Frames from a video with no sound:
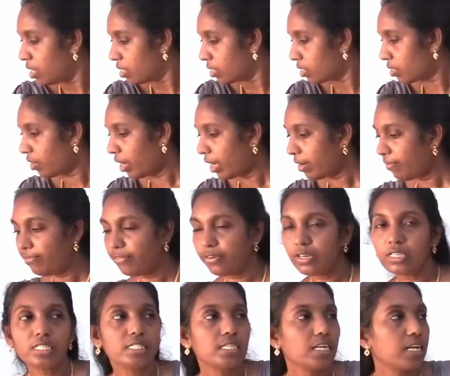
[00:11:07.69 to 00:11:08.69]
So, at
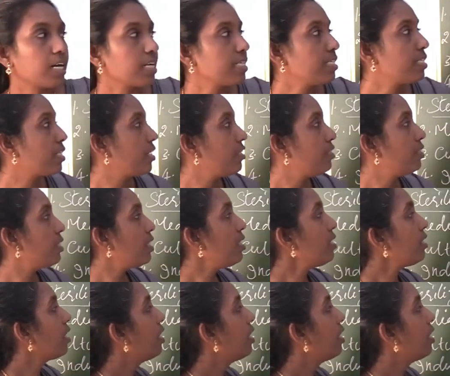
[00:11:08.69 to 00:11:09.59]
first sterilization,